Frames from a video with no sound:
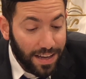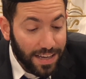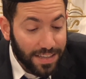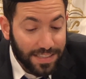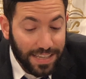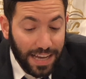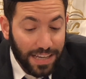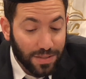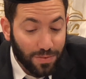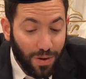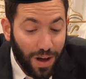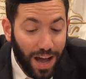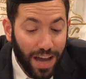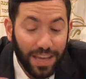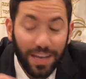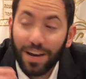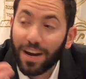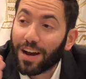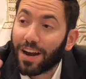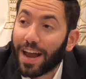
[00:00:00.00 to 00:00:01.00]
He says, what?
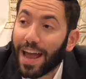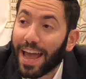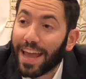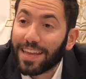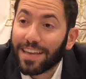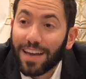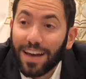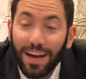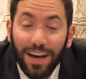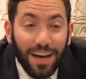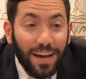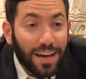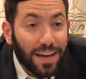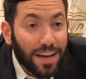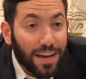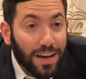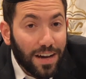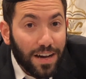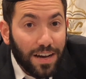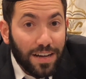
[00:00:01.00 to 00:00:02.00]
You're a,
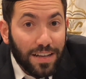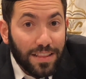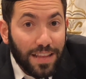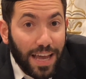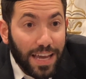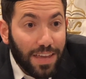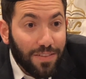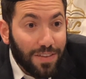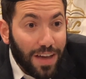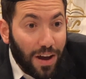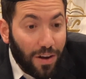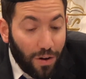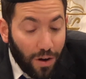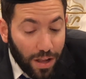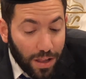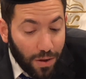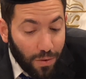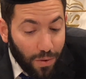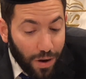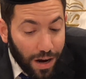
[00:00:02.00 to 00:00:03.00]
like if you
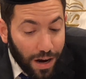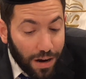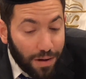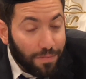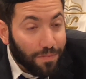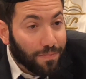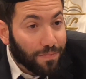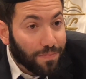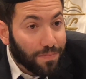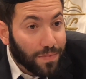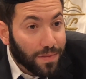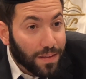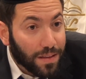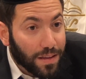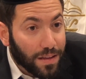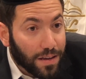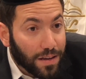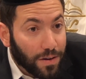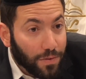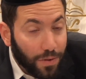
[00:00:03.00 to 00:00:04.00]
call a worm.
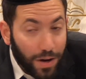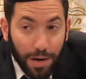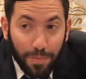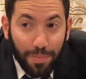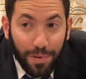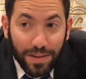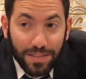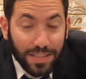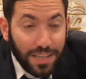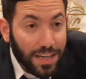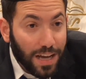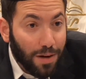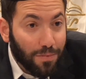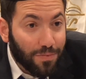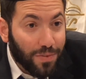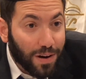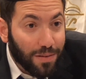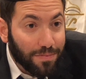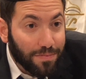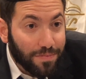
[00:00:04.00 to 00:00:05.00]
Where'd a person come
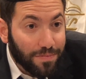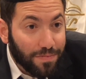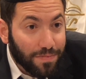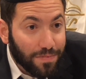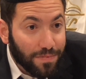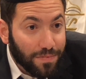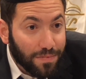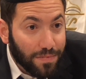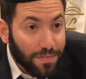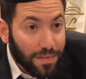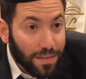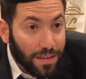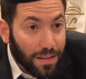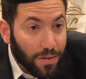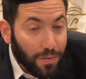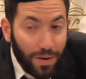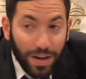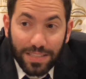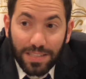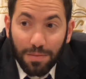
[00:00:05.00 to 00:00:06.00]
from?
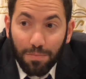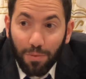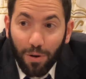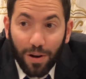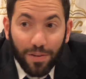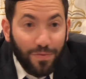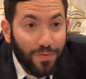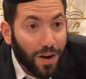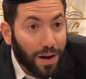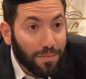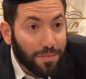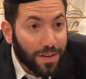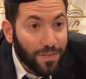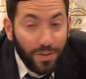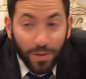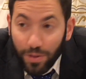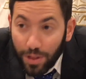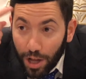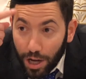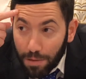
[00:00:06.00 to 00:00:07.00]
Where's he born from? If
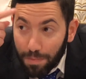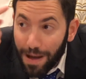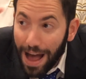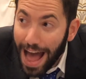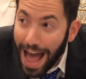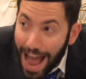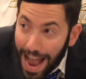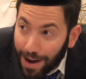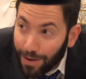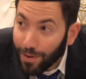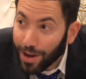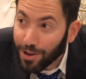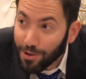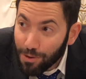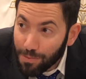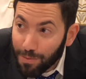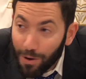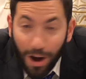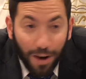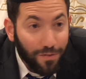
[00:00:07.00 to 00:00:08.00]
you look back where you
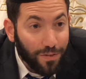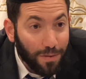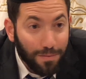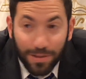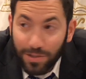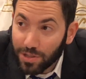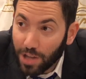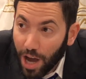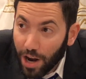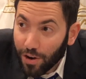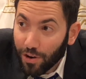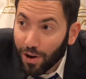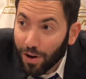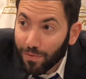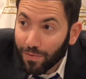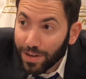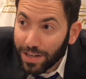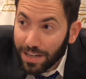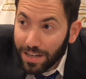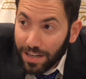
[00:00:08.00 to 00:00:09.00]
were born from, you started off
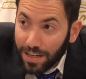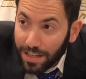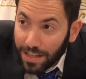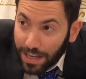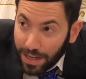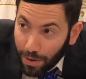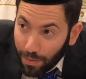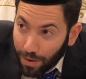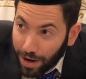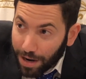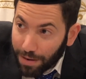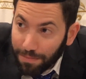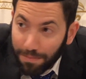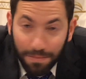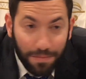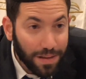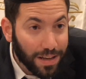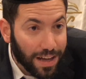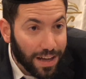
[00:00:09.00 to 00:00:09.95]
with like a worm.